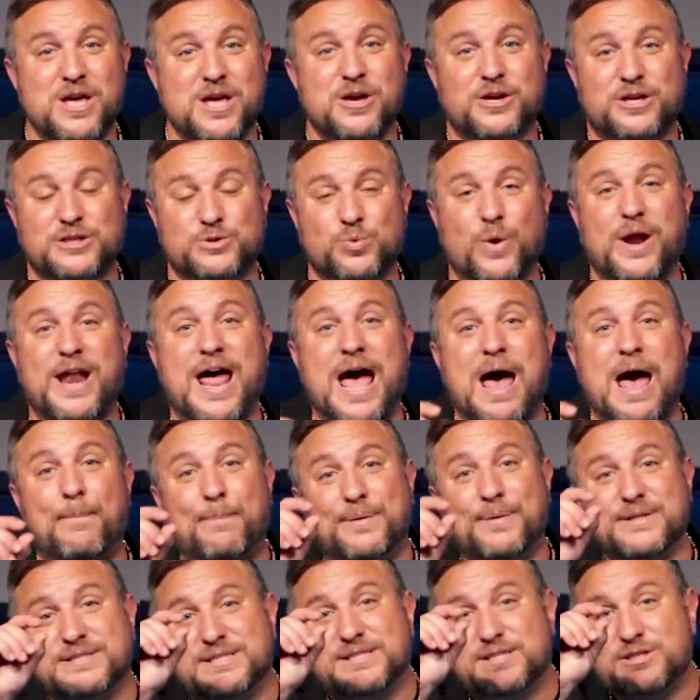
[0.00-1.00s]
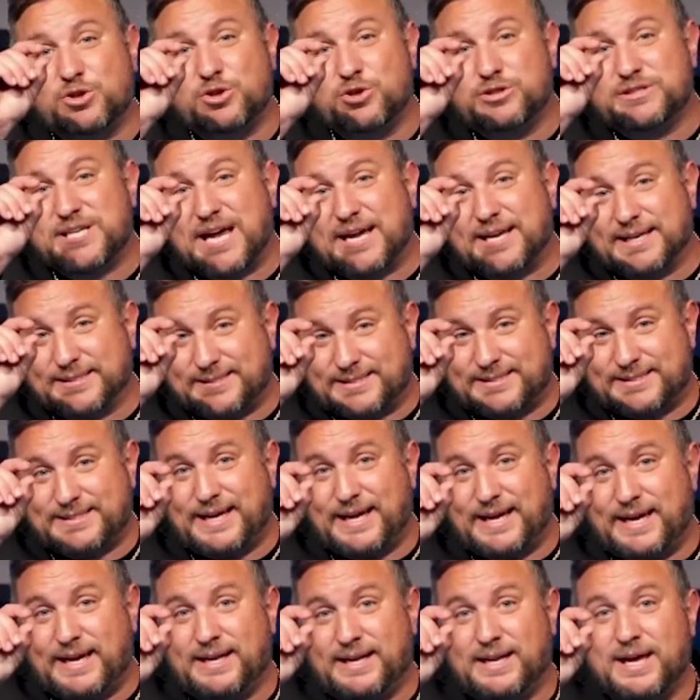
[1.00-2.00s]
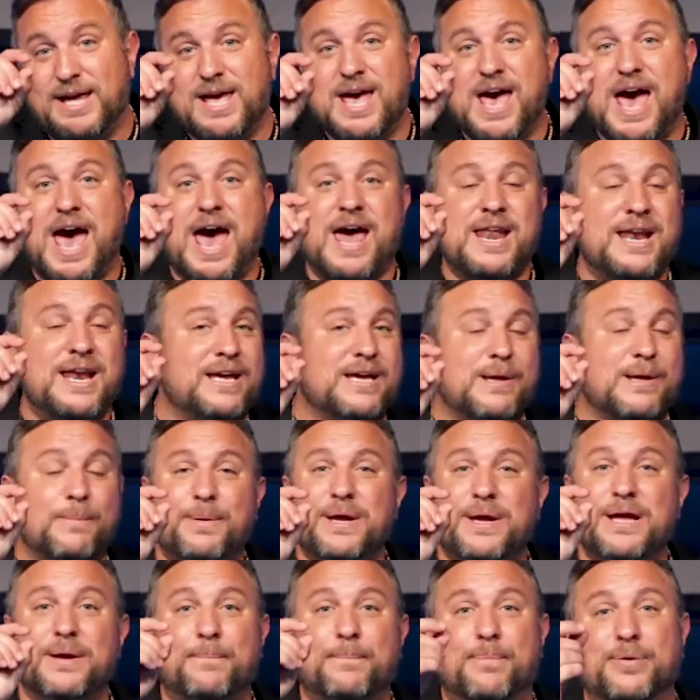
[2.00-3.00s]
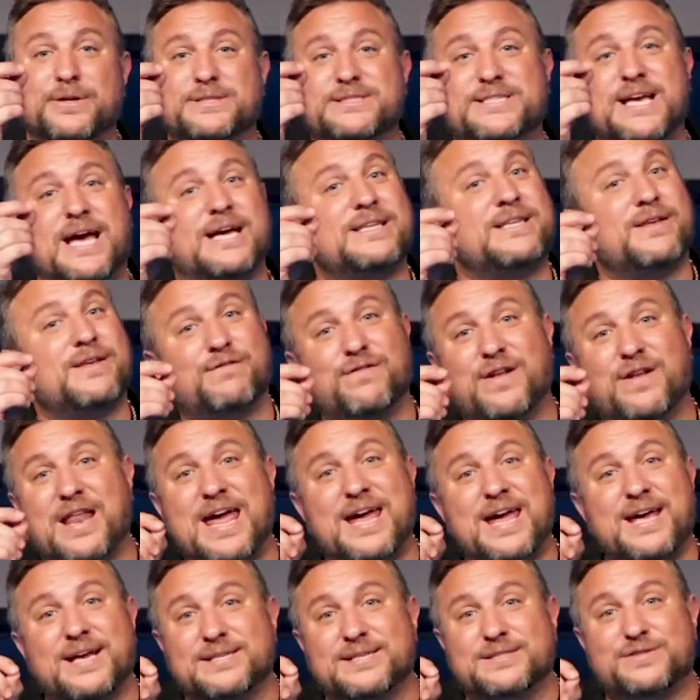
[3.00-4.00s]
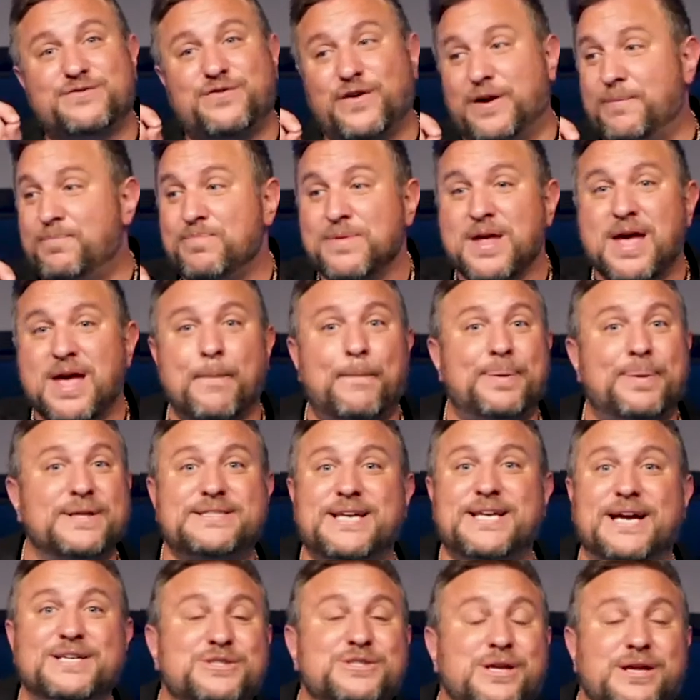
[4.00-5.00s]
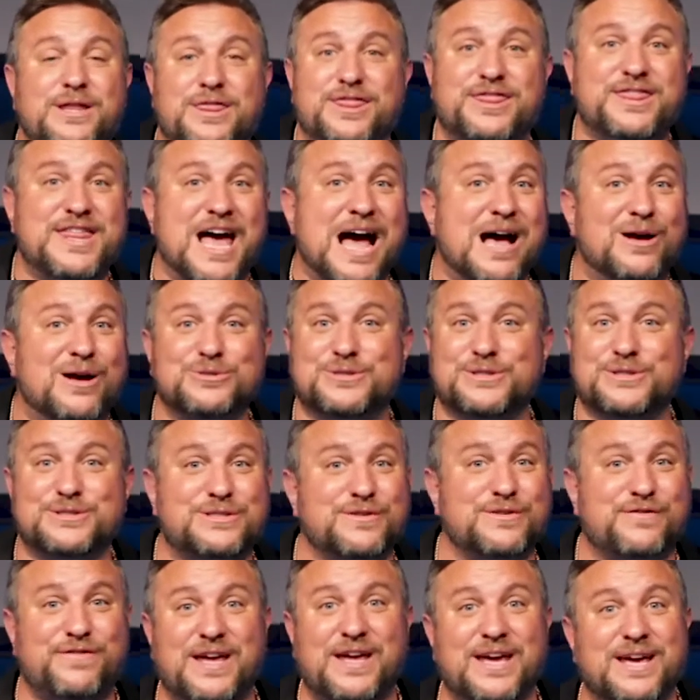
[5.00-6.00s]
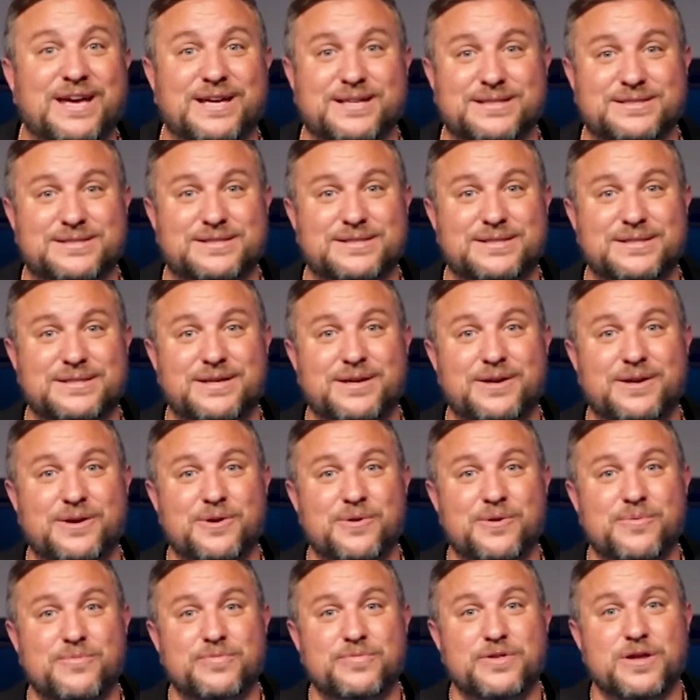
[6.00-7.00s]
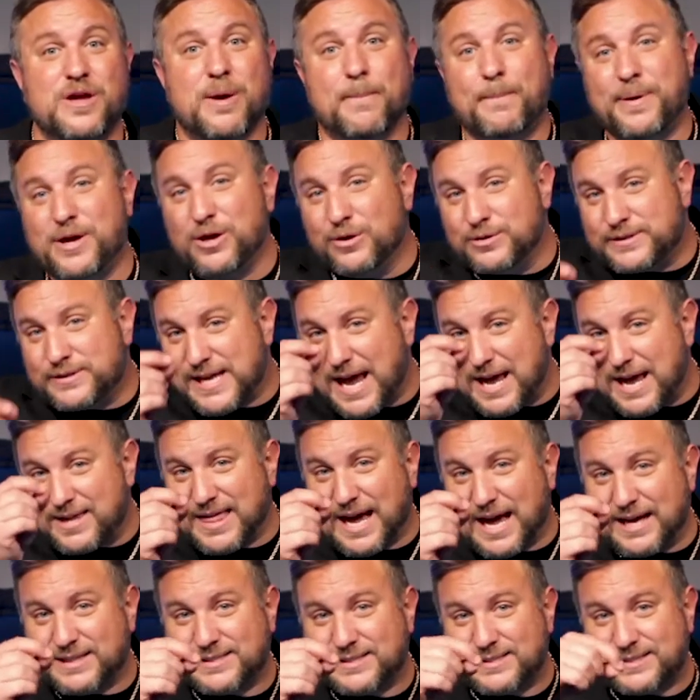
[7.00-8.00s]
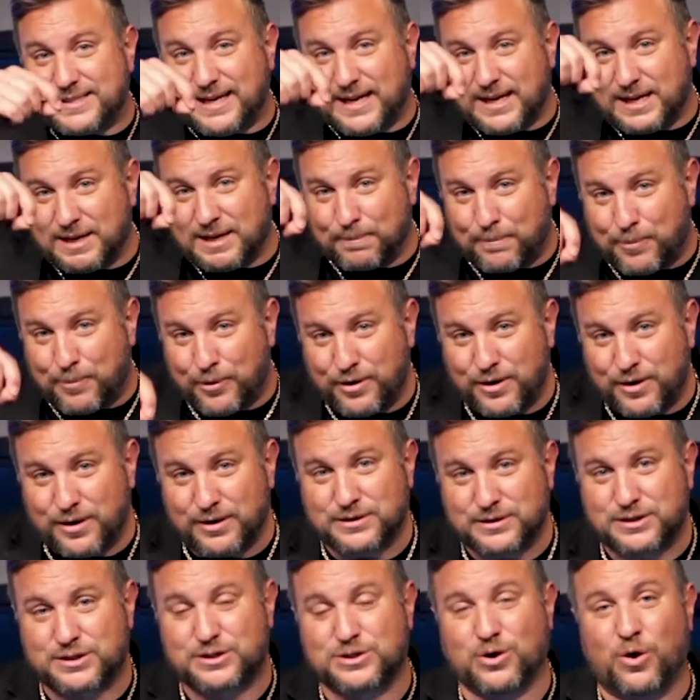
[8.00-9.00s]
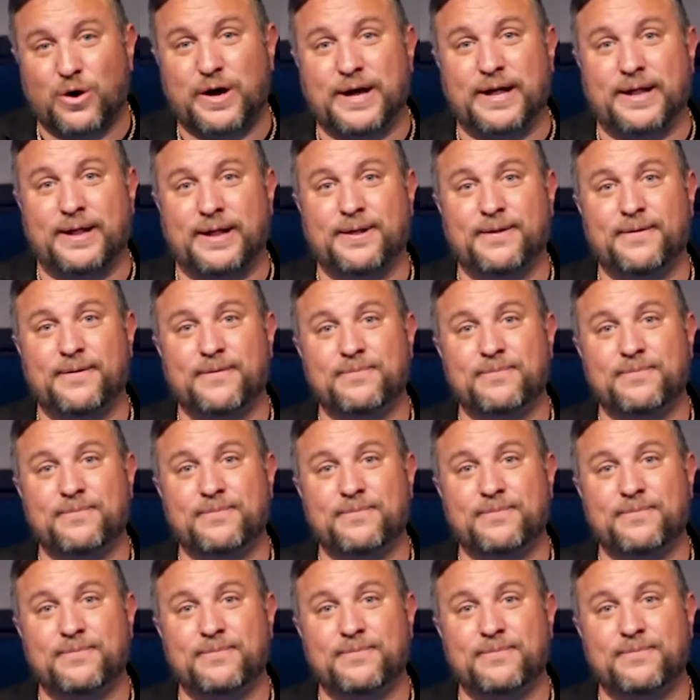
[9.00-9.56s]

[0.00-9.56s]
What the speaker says: Because what happens is you take a seed and it can be in protective layers for potentially thousands of years. But you take that seed and put it in soil.